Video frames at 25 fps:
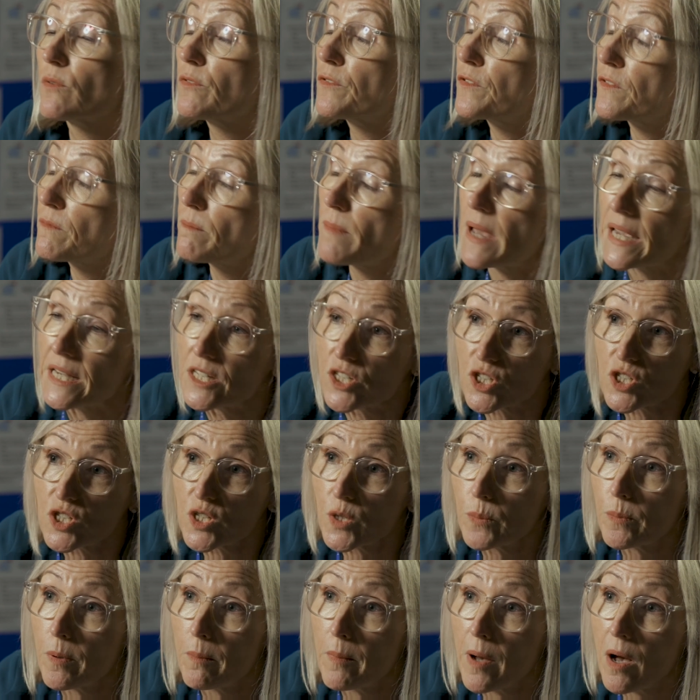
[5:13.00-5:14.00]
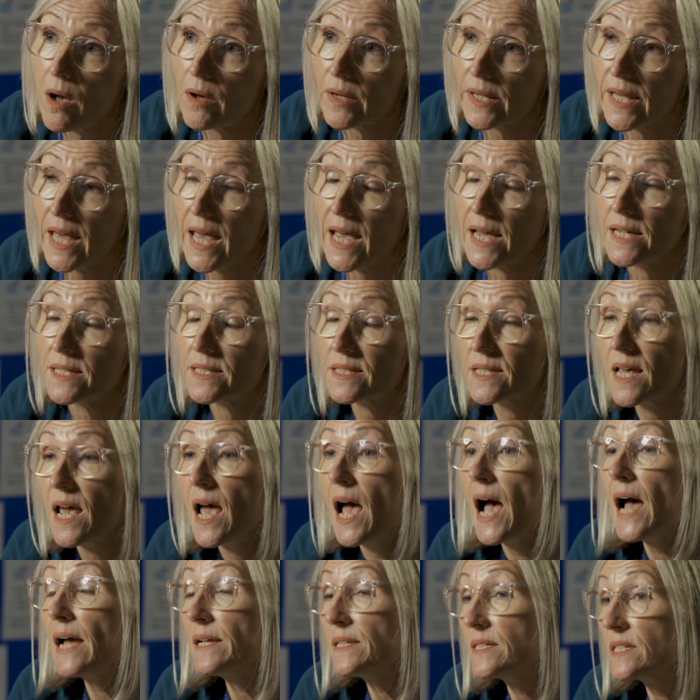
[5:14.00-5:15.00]
from major supermarkets,
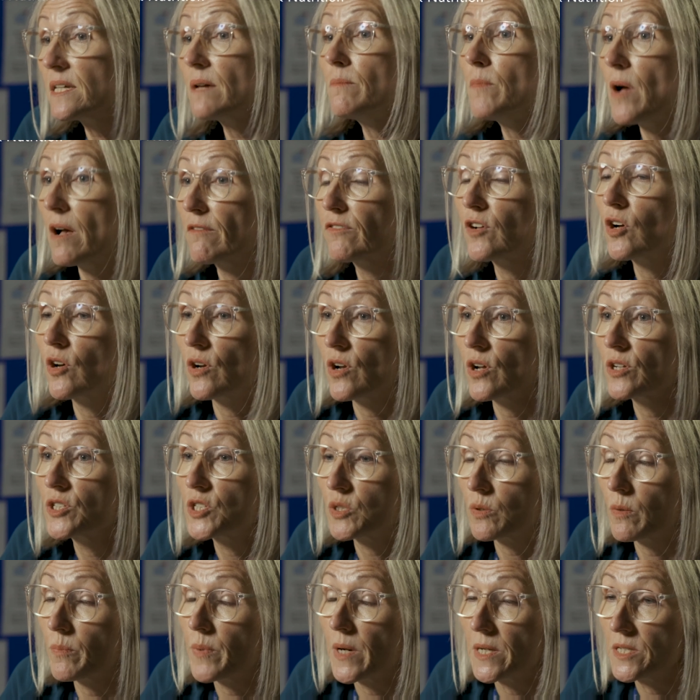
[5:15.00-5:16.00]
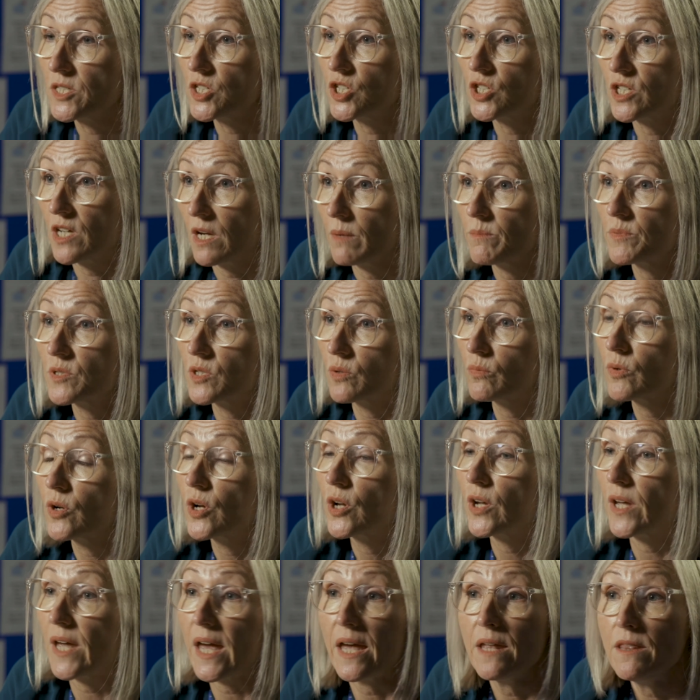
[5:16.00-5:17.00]
and some have gone on to apprenticeships to
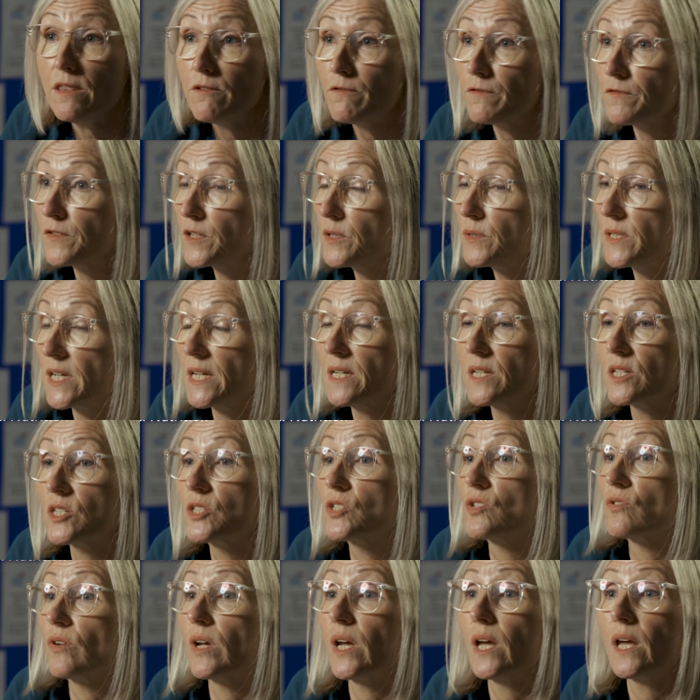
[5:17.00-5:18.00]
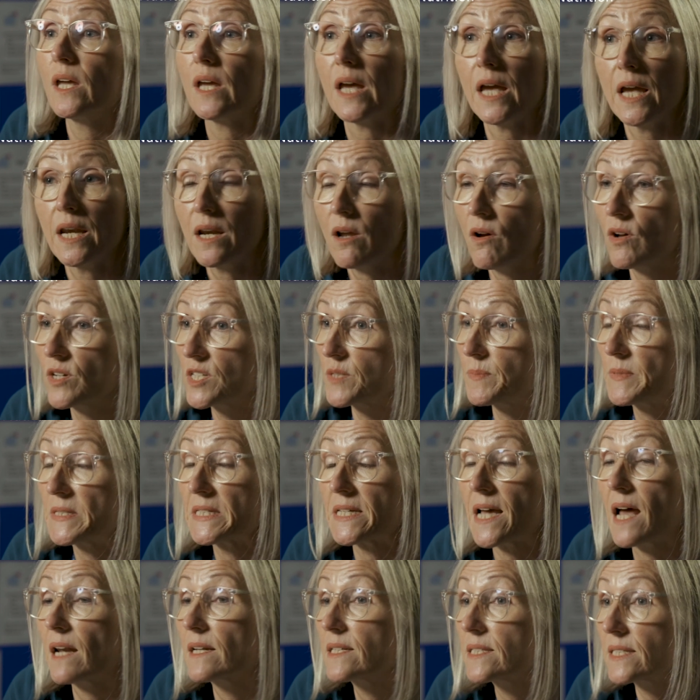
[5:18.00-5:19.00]
work in the food industry, in
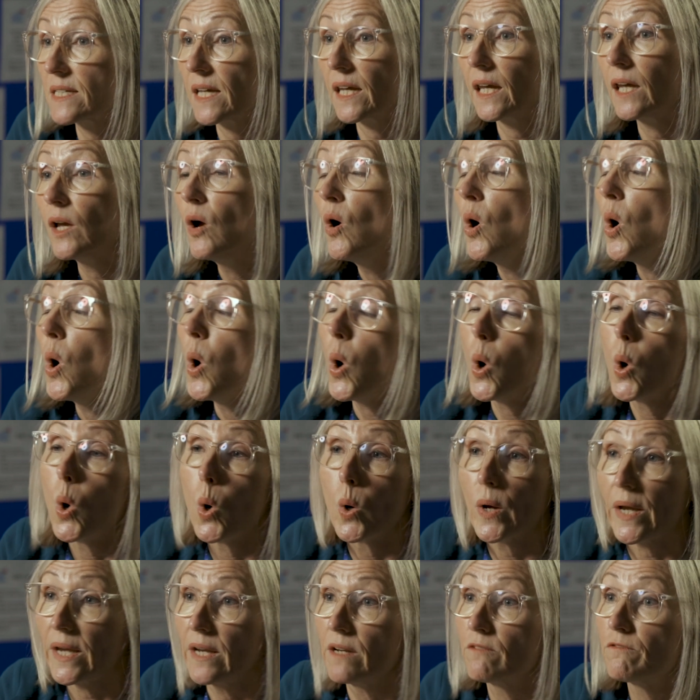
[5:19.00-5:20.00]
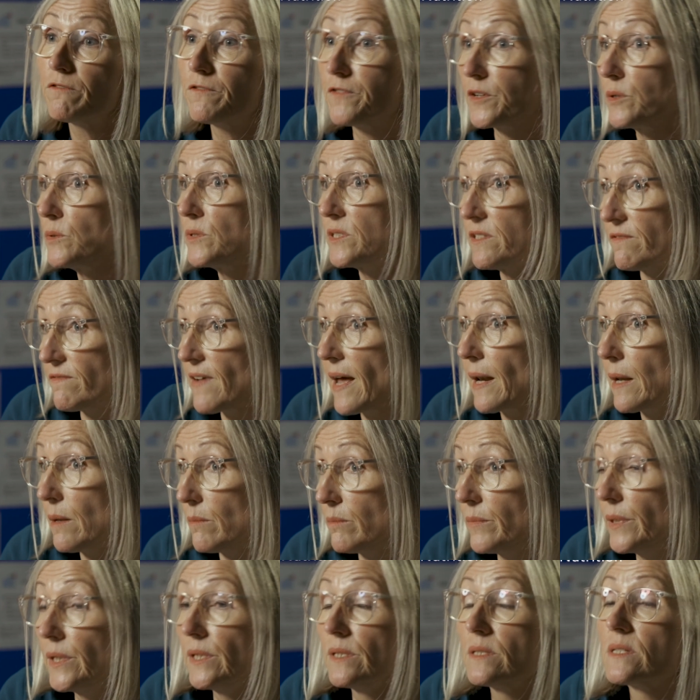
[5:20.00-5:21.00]
hospitality, or in food
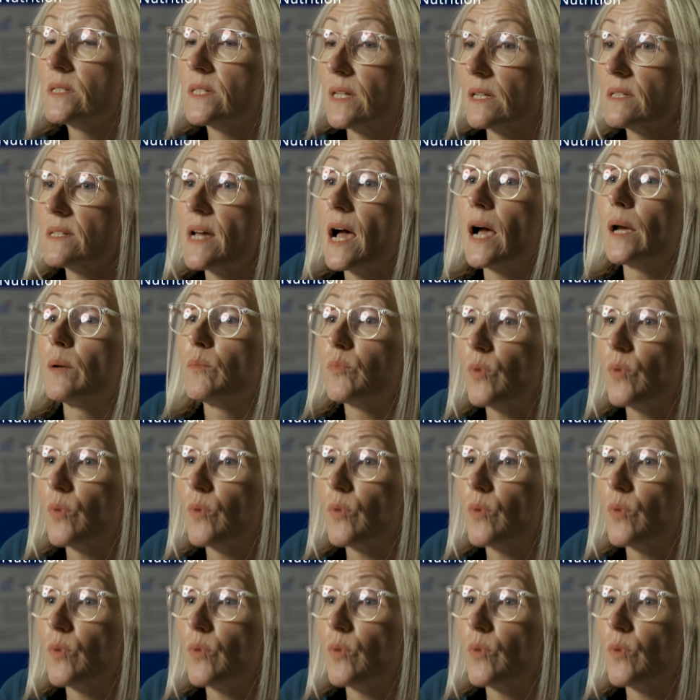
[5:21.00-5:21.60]
development type